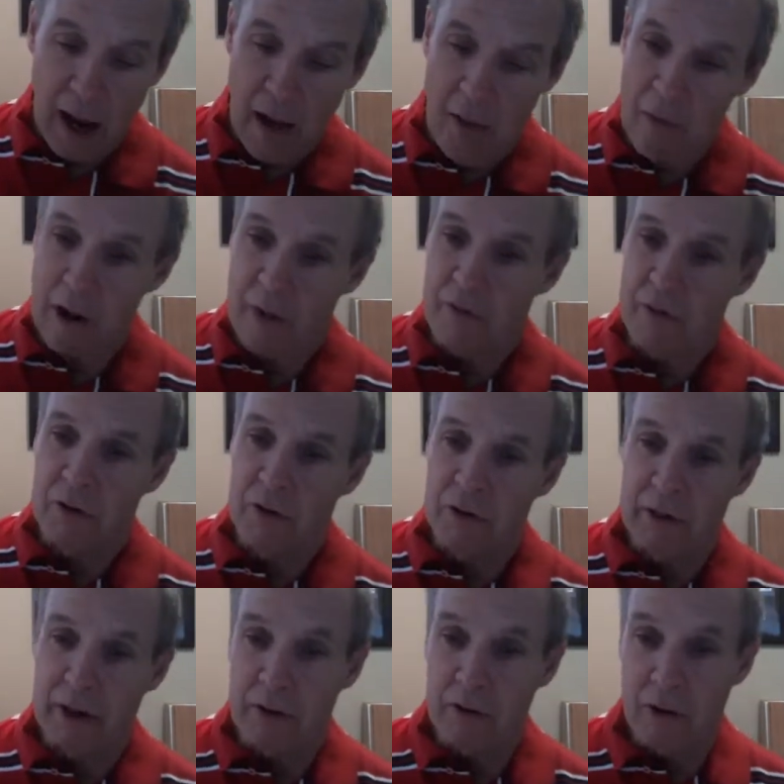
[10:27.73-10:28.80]

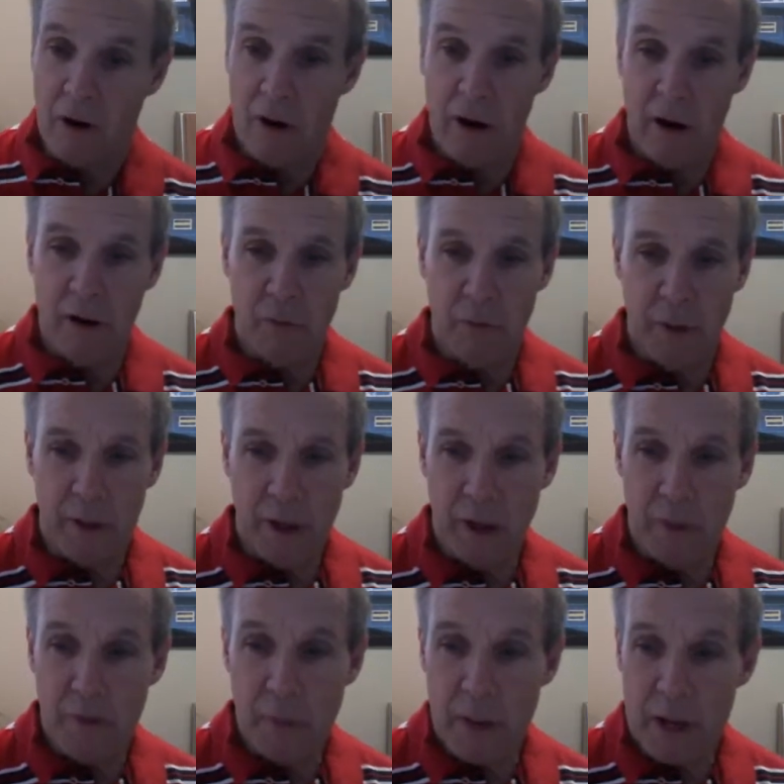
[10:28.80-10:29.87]
However, later on, when
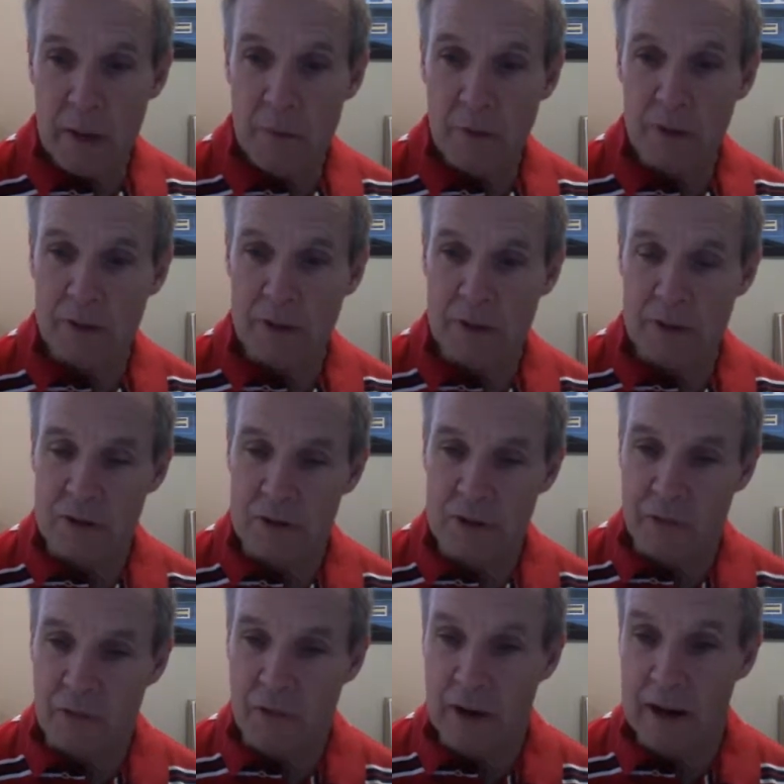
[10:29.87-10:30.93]
other people such
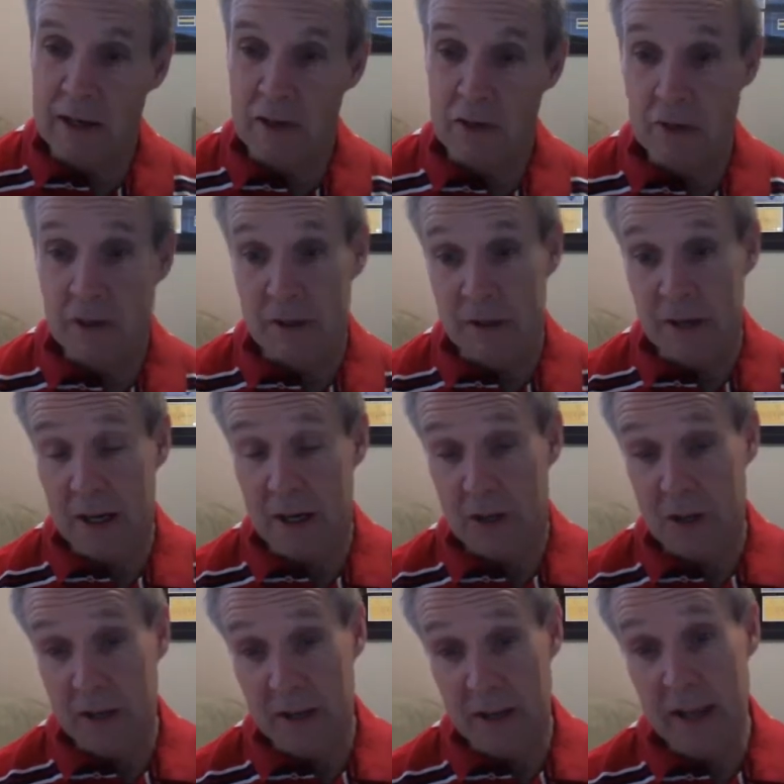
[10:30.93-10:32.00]
as the French and the
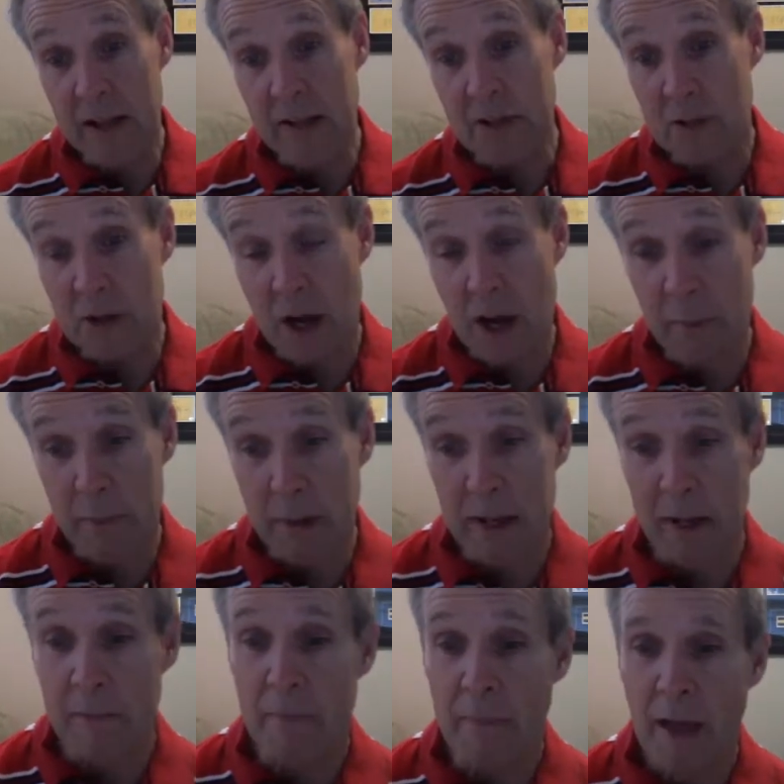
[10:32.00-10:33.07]
Dutch and the English come
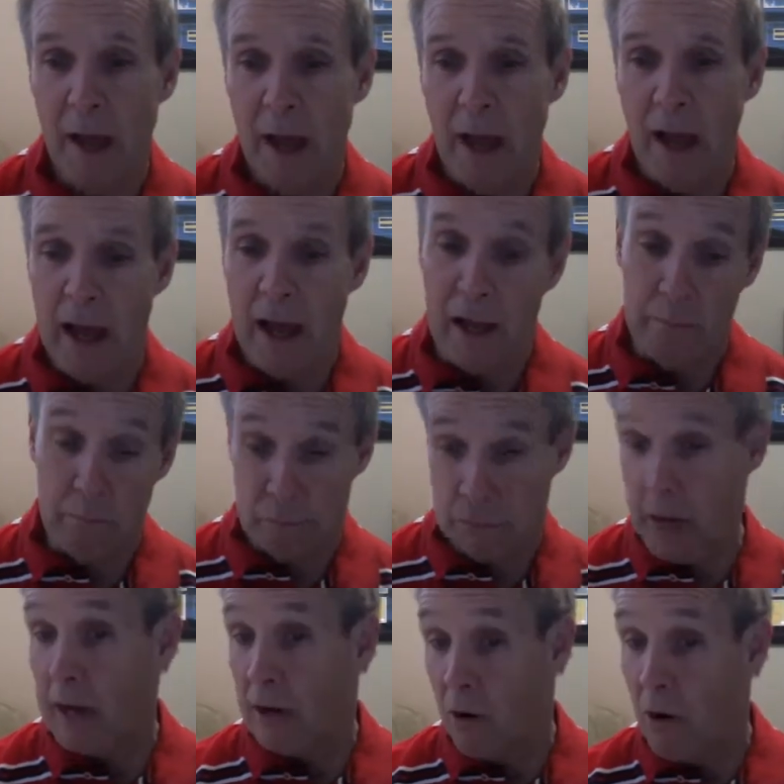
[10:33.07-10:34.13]
in and
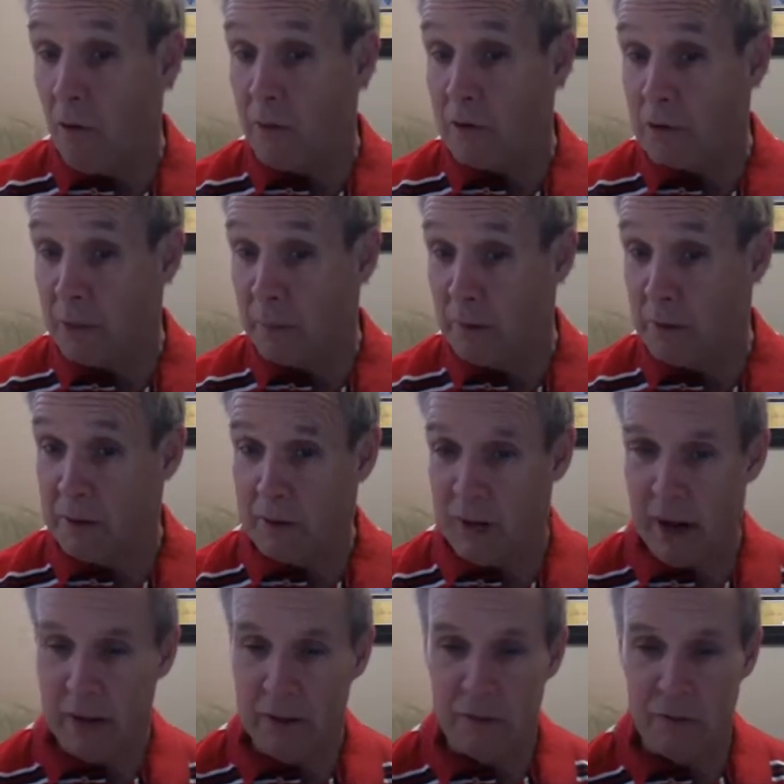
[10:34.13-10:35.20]
take over some of
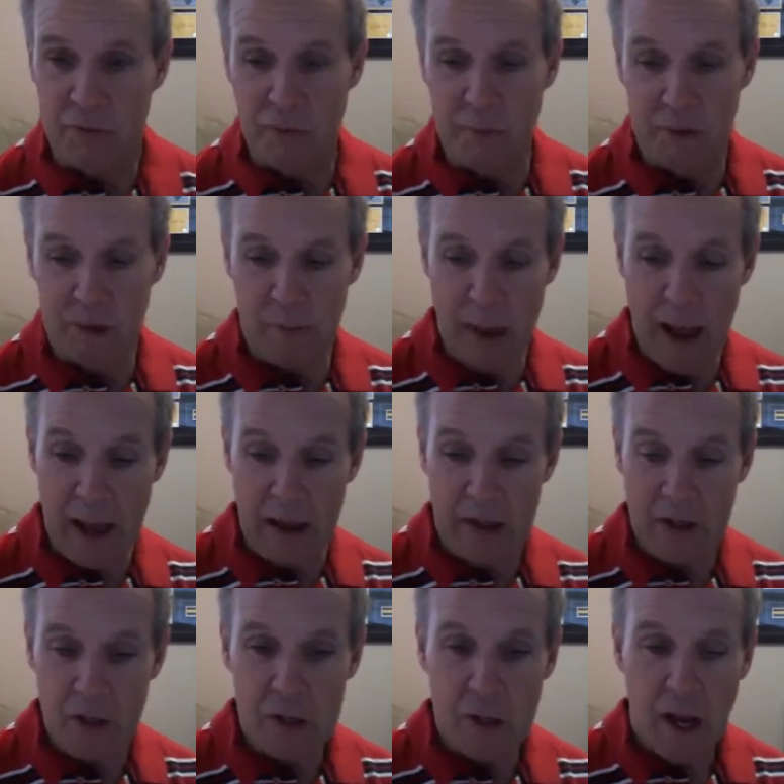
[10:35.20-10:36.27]
these islands from the
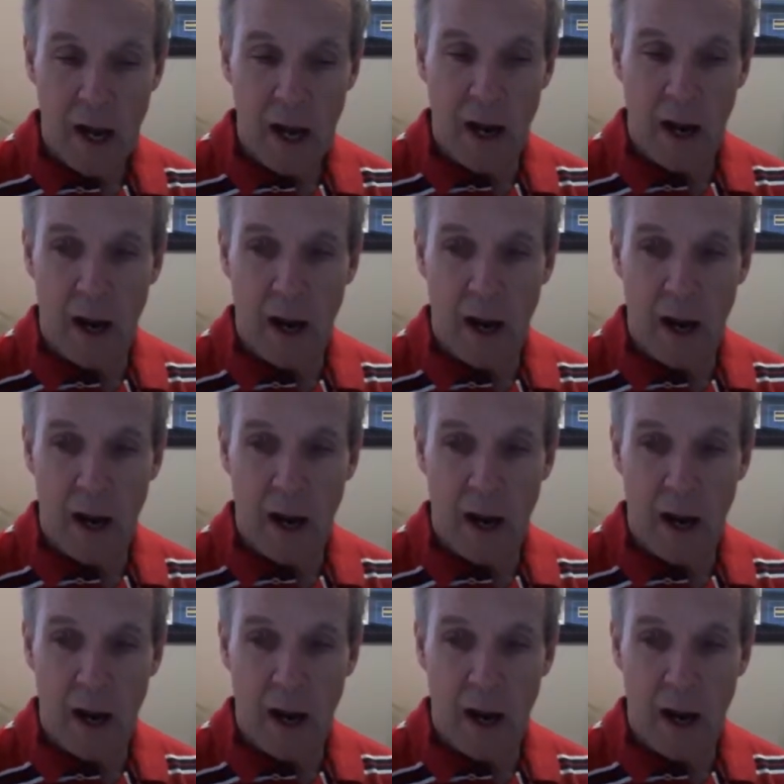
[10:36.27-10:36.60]
Spanish,